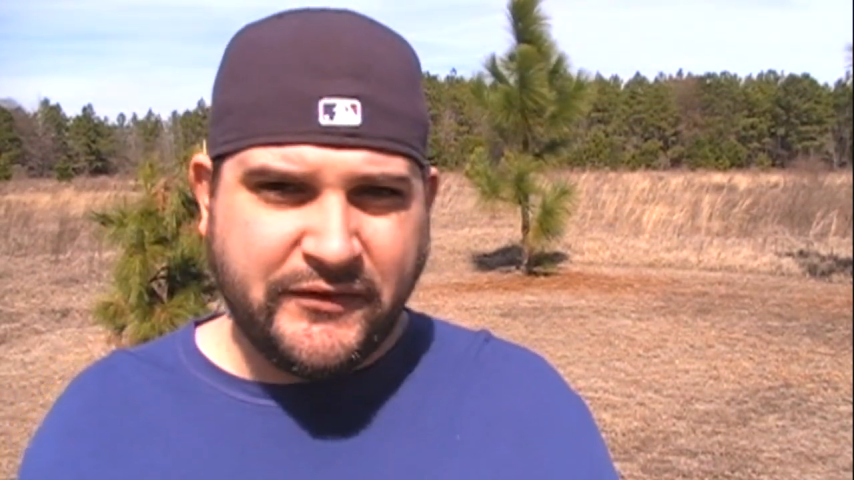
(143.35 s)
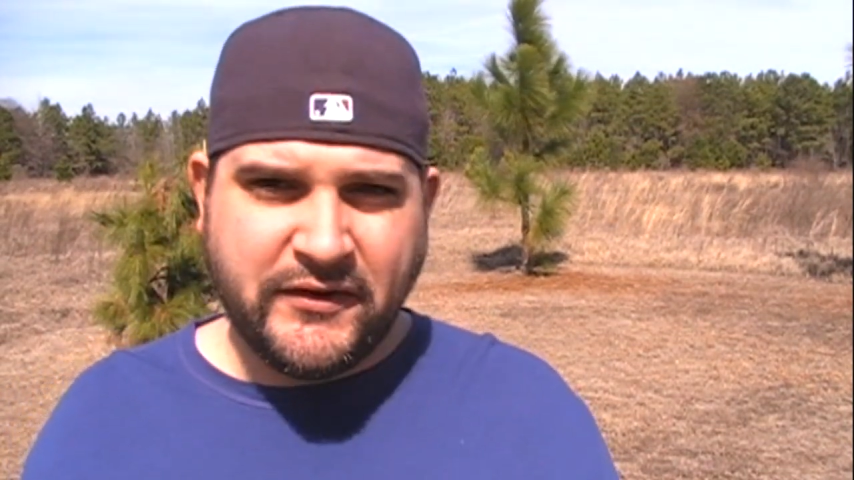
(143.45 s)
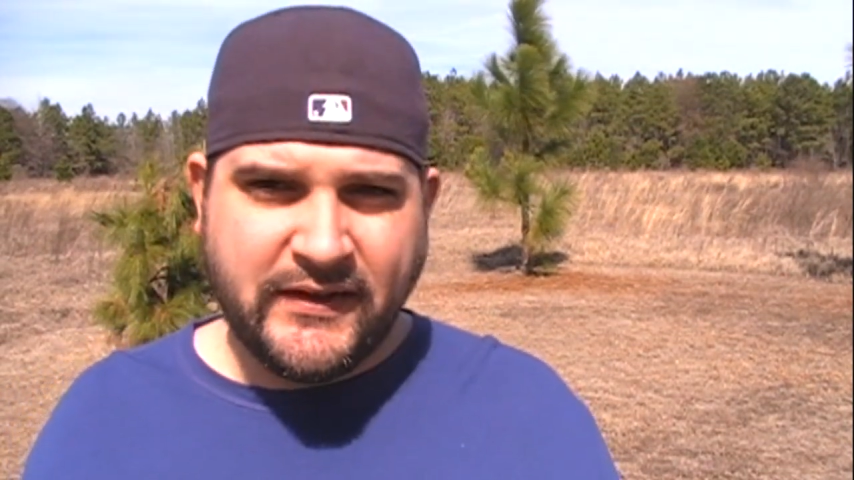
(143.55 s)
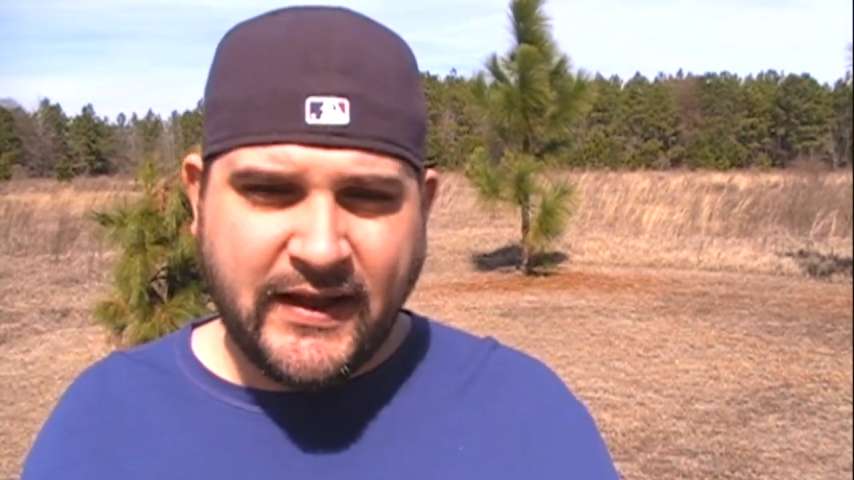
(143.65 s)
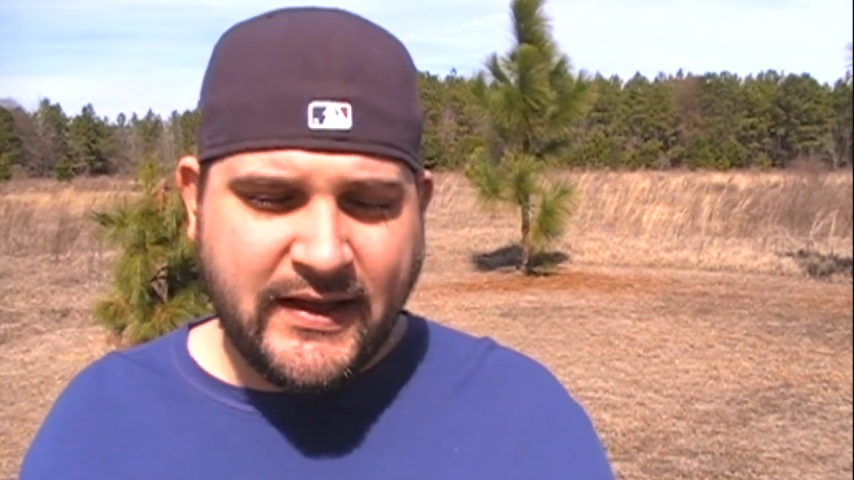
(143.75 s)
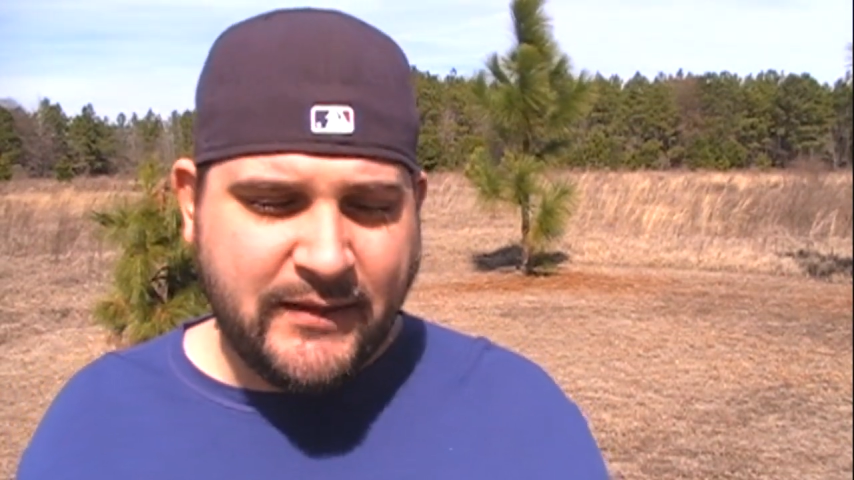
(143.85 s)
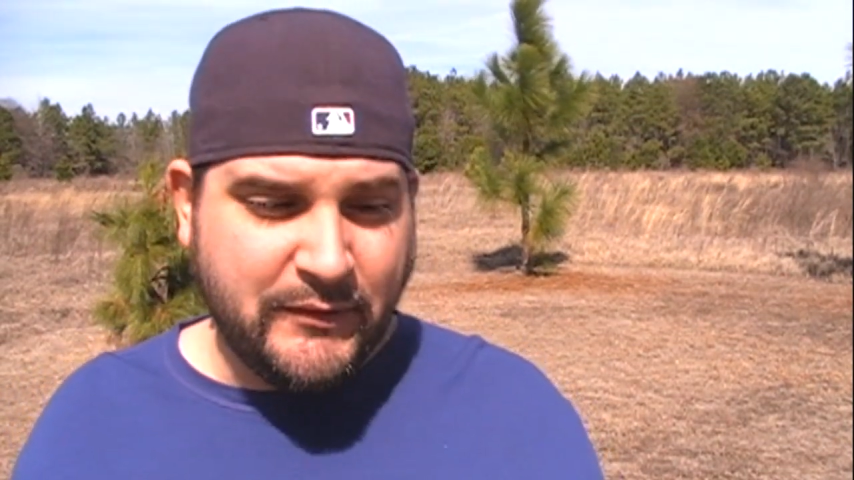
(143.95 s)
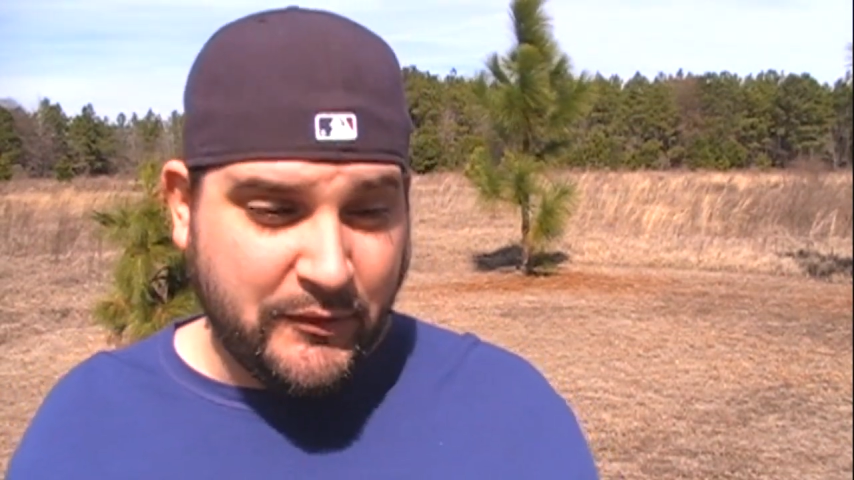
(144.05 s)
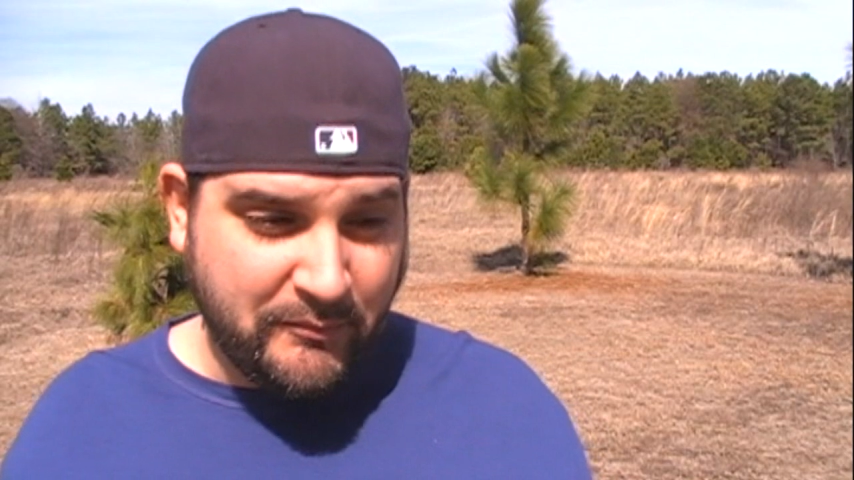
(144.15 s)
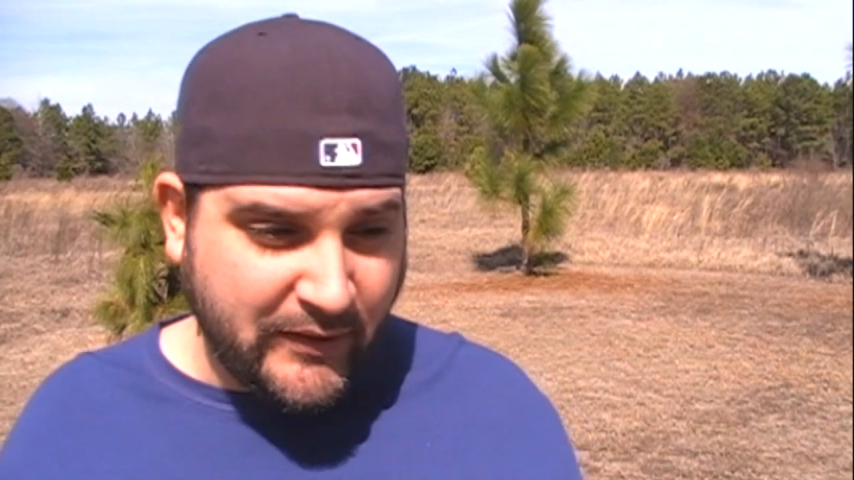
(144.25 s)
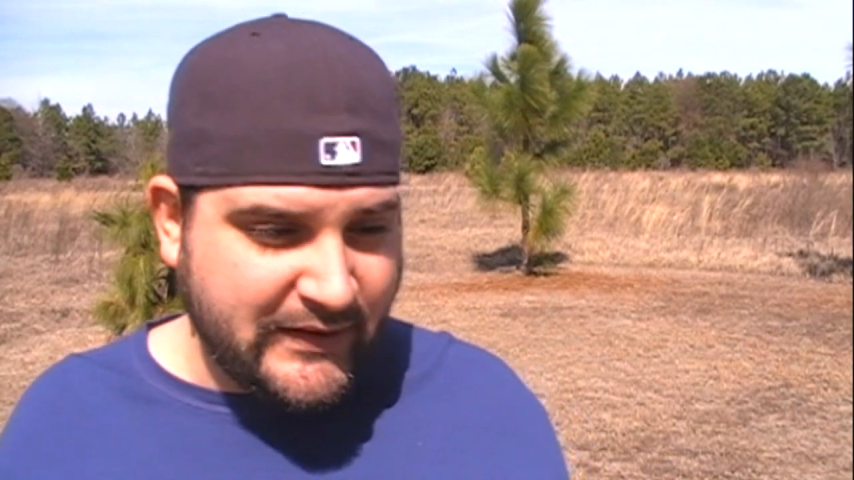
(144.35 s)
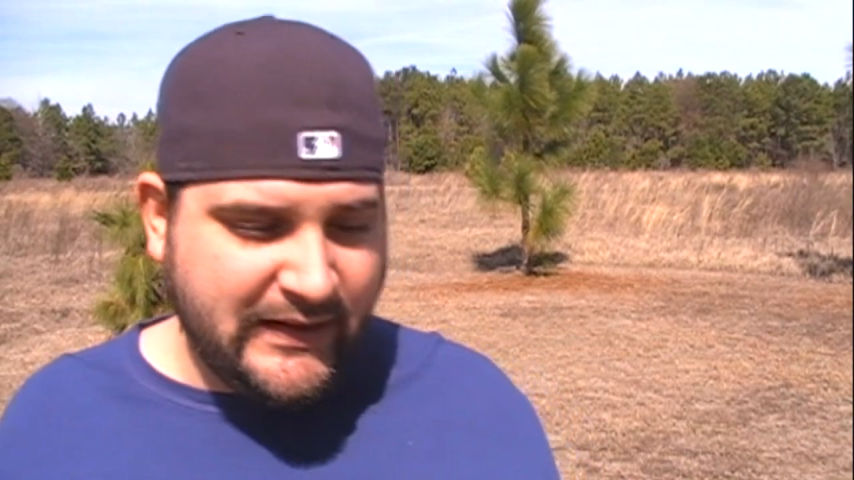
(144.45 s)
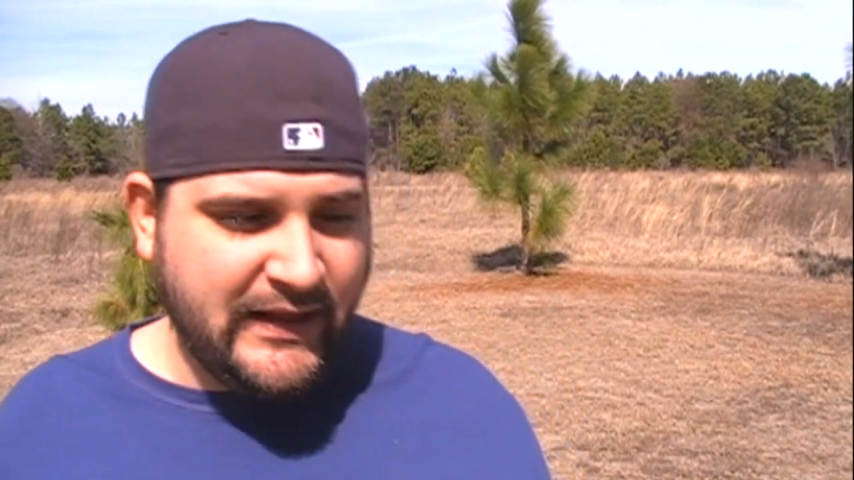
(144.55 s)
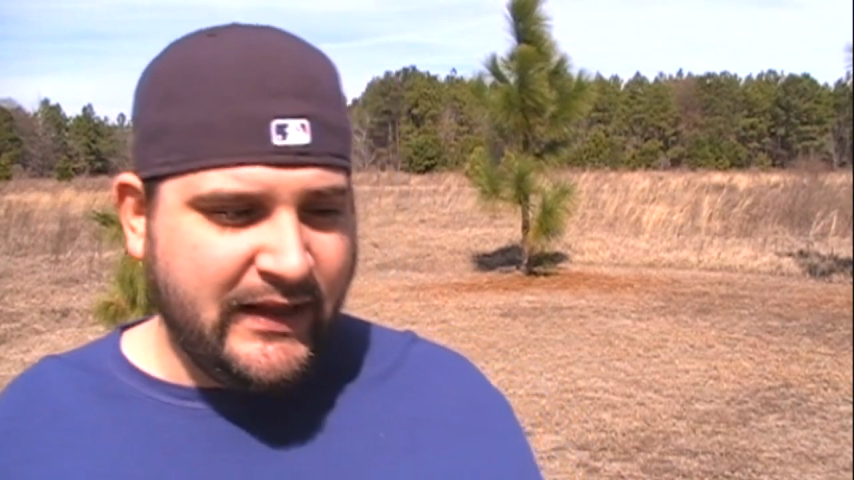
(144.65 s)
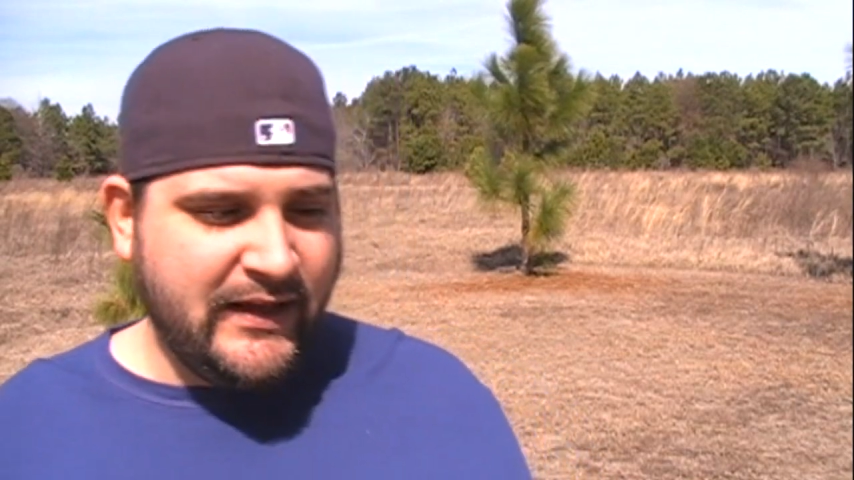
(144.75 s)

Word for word: and her time and her money